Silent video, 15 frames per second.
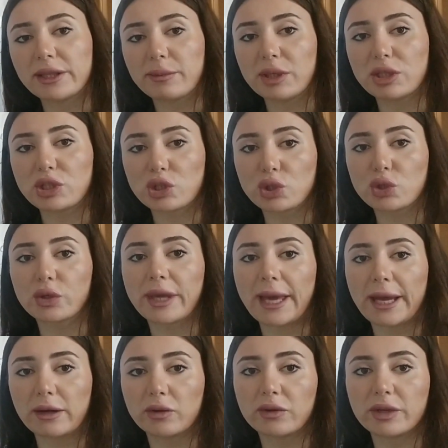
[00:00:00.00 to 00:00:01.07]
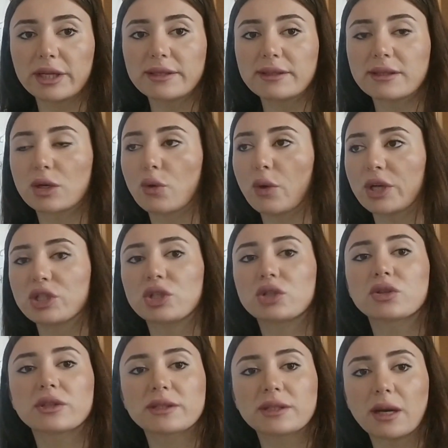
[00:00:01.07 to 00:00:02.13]
them into two categories: question
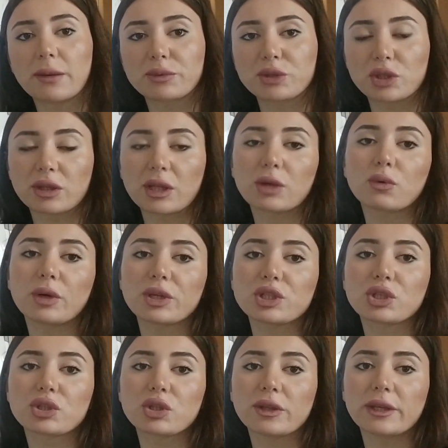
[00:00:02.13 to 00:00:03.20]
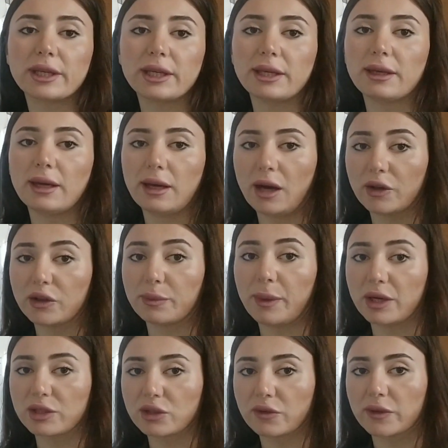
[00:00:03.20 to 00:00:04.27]
to the subject and question to the other
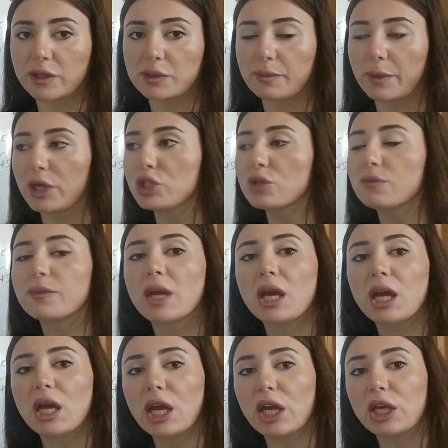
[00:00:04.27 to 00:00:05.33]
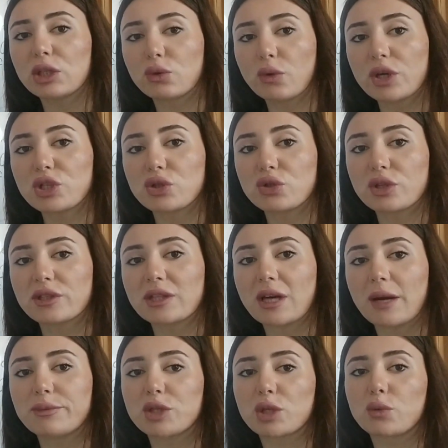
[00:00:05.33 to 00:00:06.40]
parts of the speech. In question to the
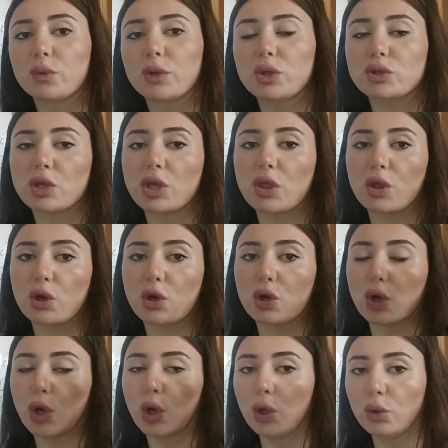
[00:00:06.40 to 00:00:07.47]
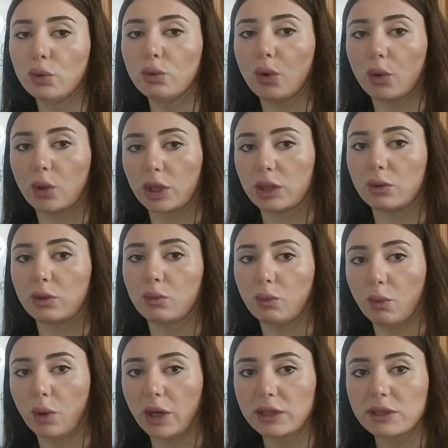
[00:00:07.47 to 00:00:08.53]
subject, we use either who or
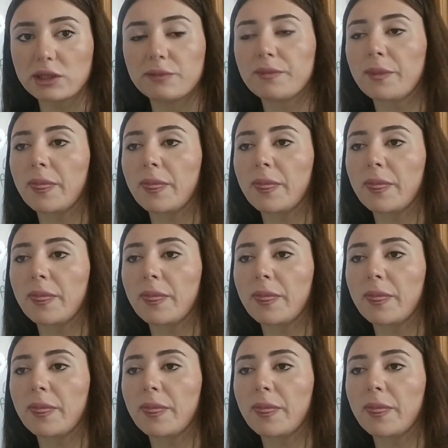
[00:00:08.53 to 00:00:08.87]
what,